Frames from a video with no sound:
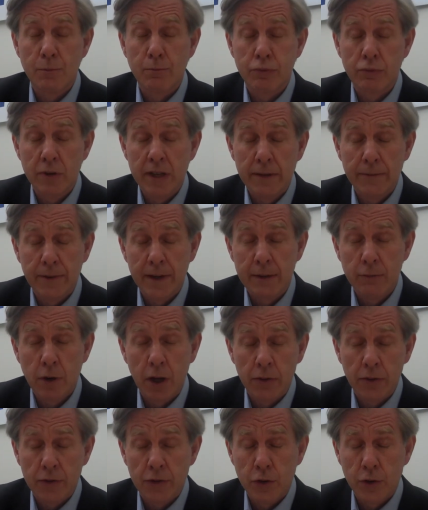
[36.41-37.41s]
to briefly
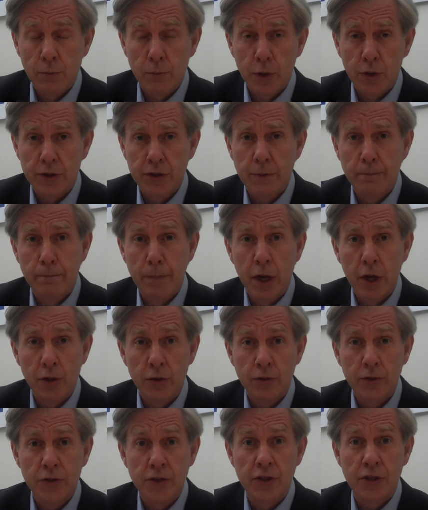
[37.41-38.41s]
run through and put some
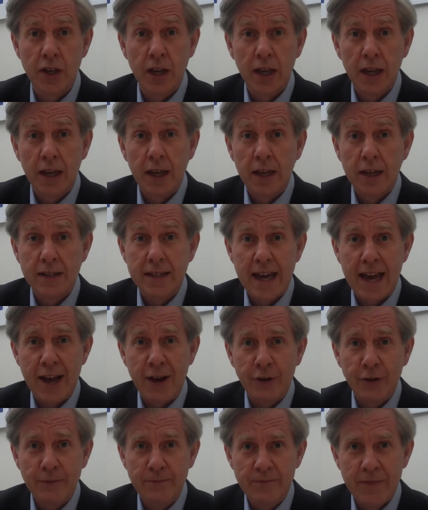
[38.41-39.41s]
bones
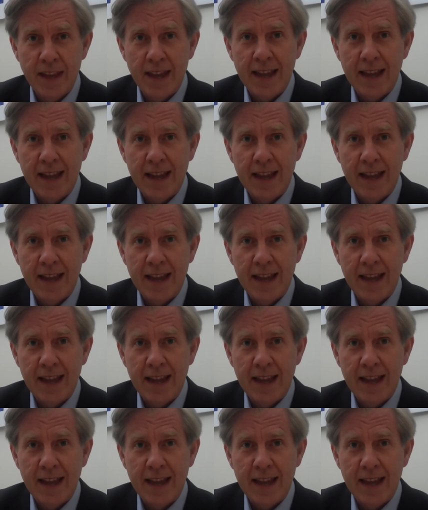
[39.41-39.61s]
down,